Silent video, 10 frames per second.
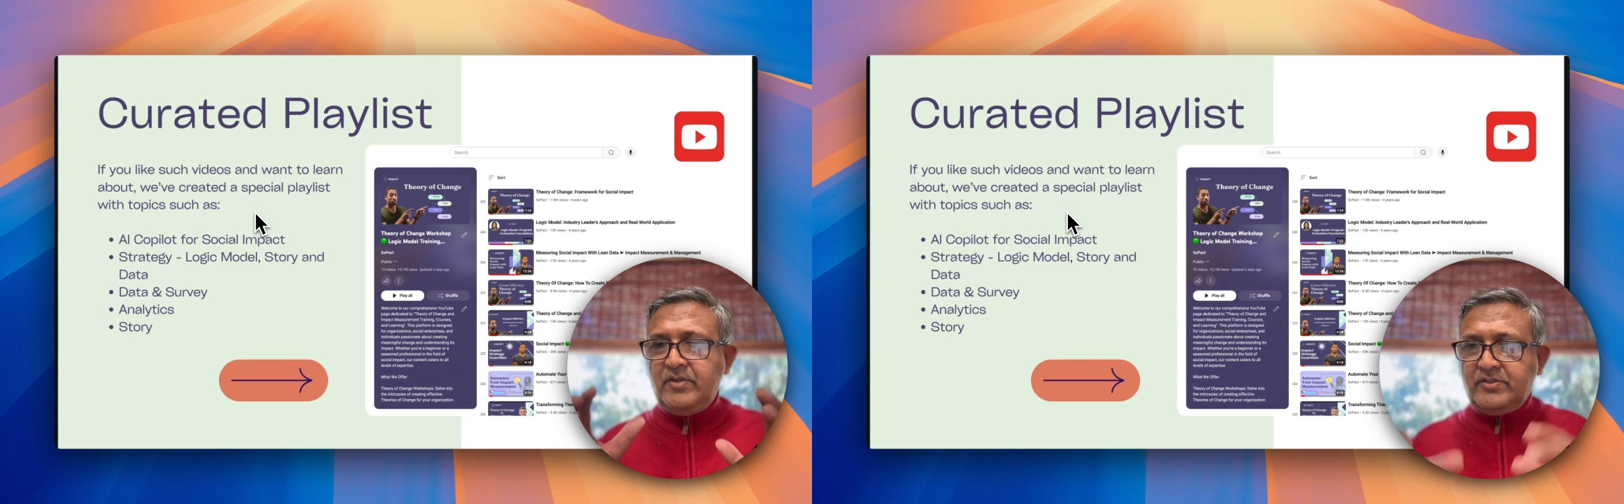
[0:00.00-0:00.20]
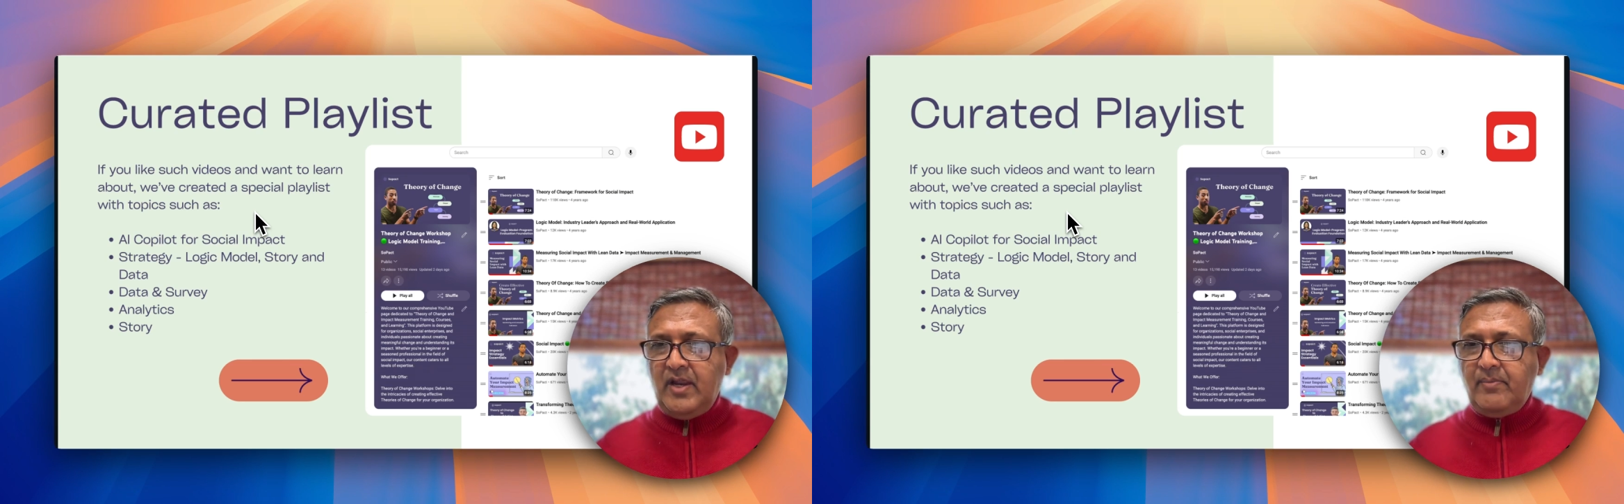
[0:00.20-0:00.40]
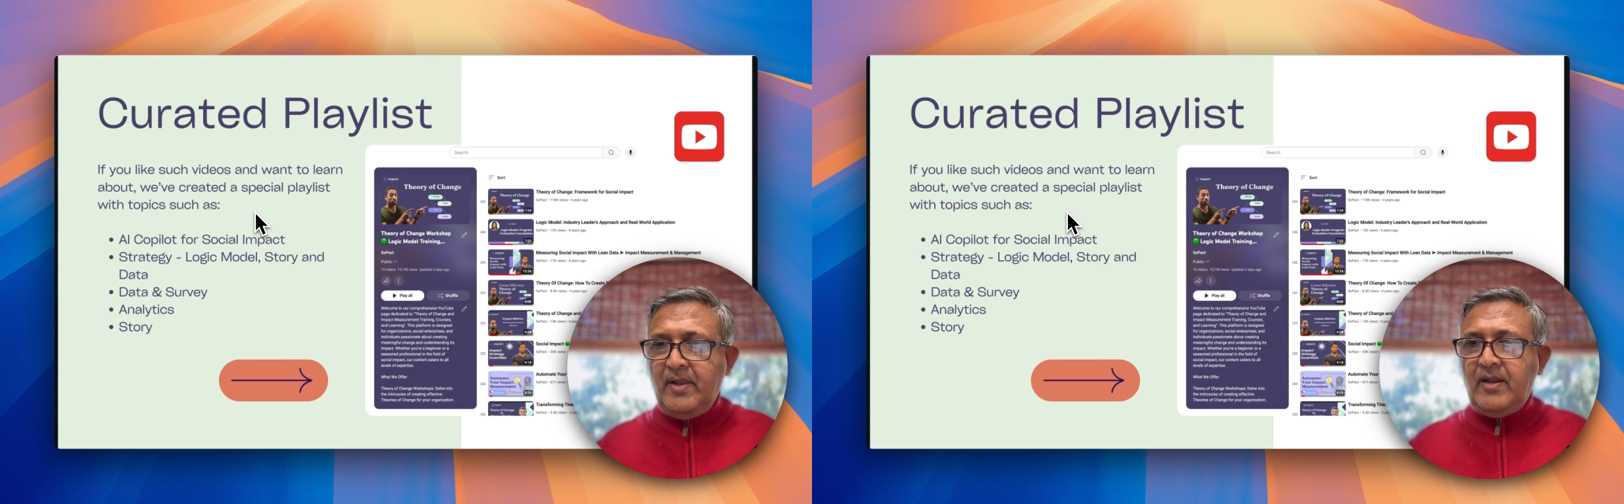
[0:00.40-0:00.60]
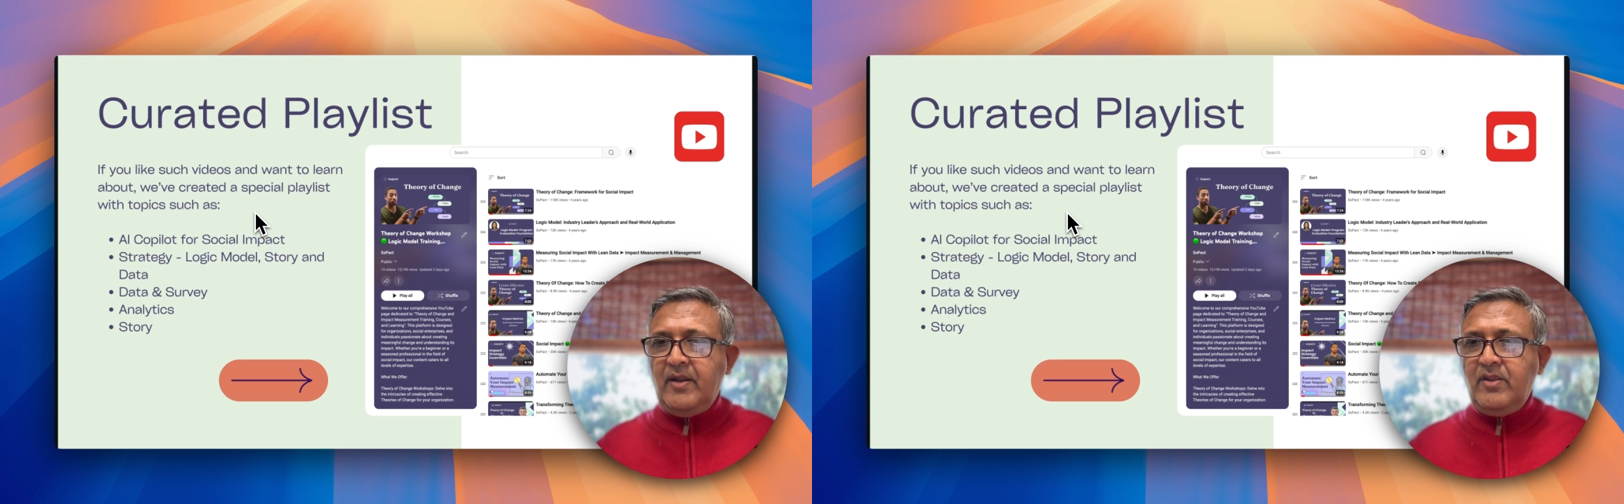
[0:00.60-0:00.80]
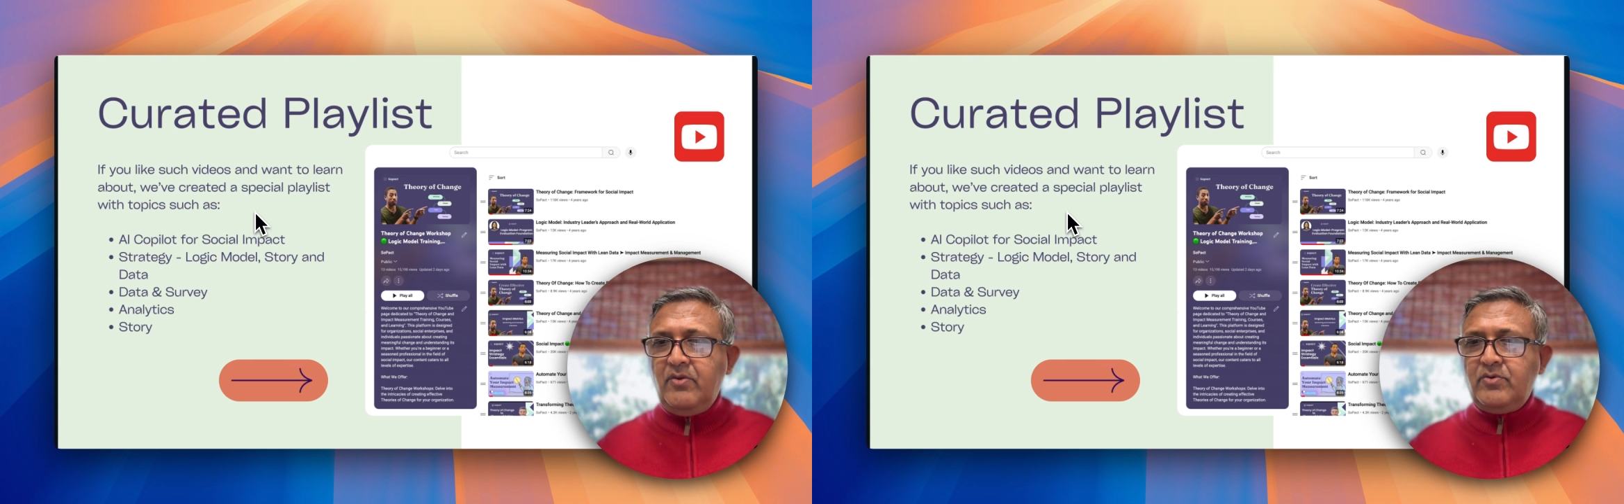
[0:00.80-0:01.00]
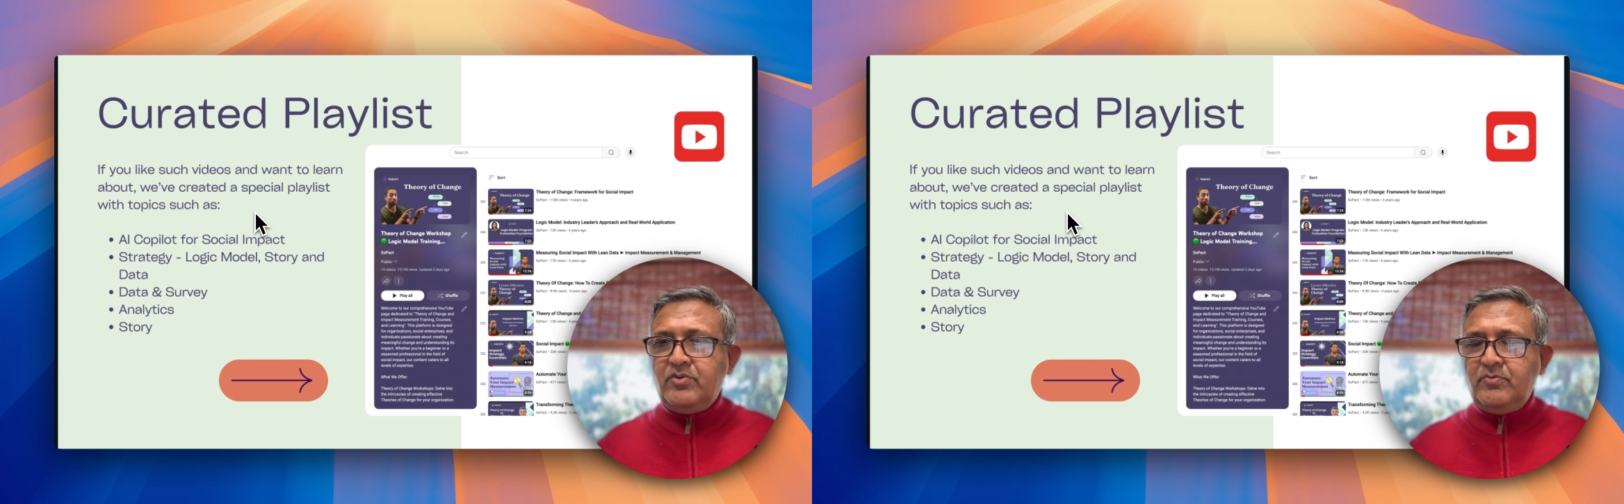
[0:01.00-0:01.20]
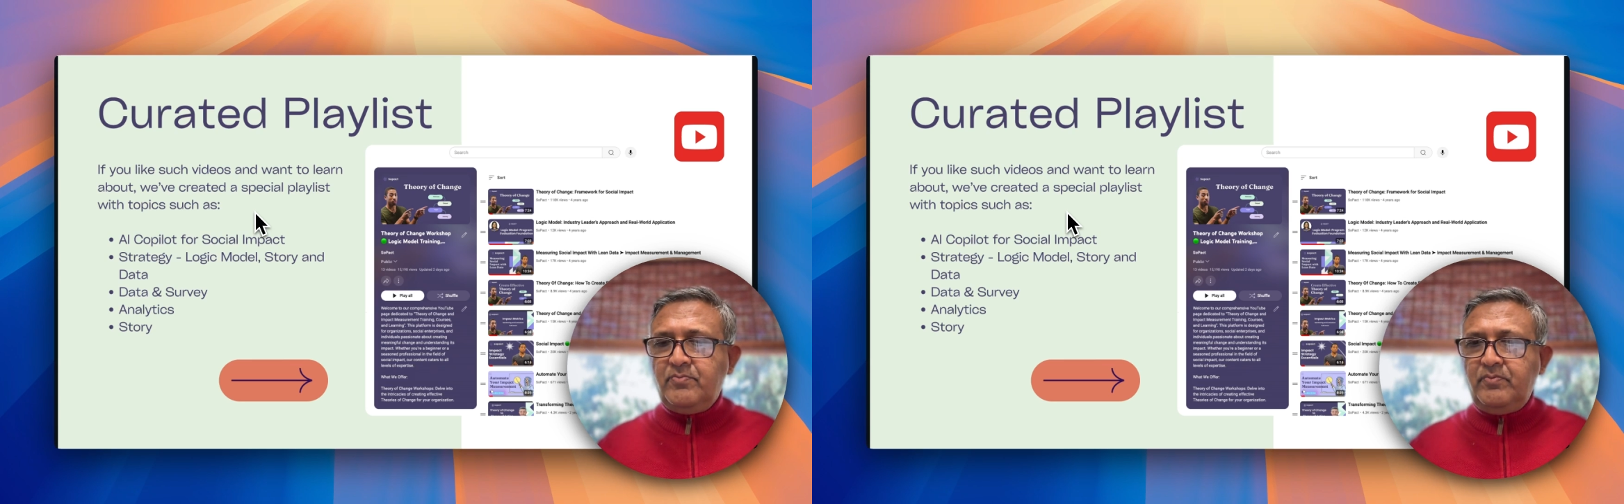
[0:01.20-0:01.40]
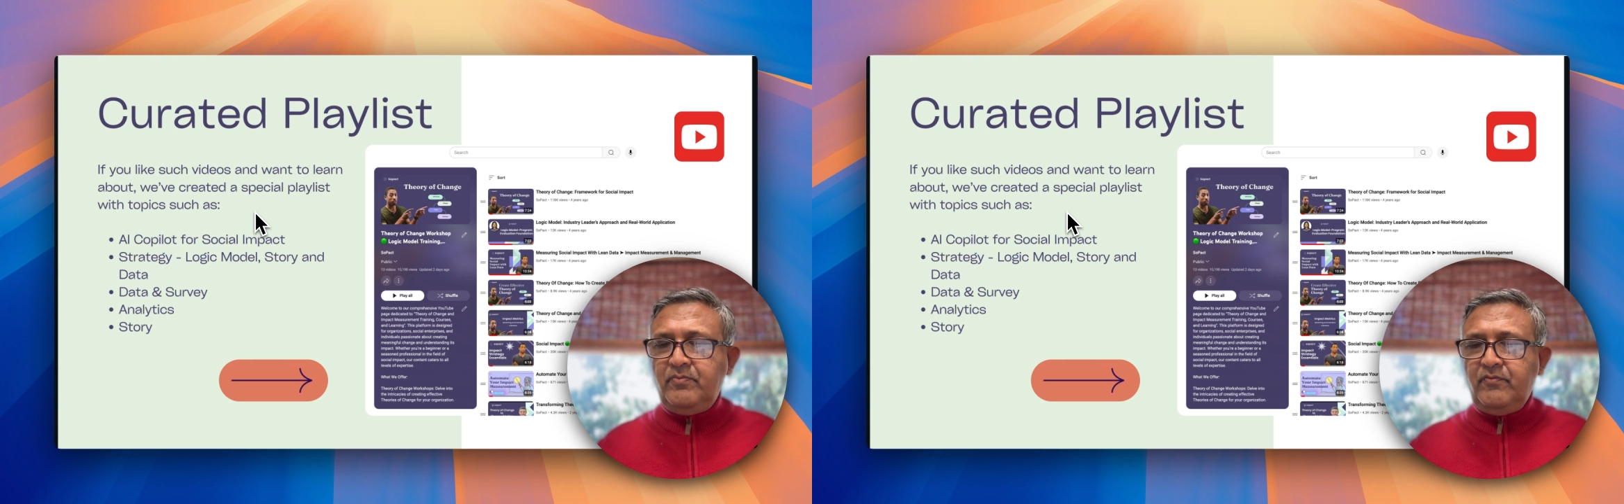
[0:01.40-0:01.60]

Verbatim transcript: described that in a YouTube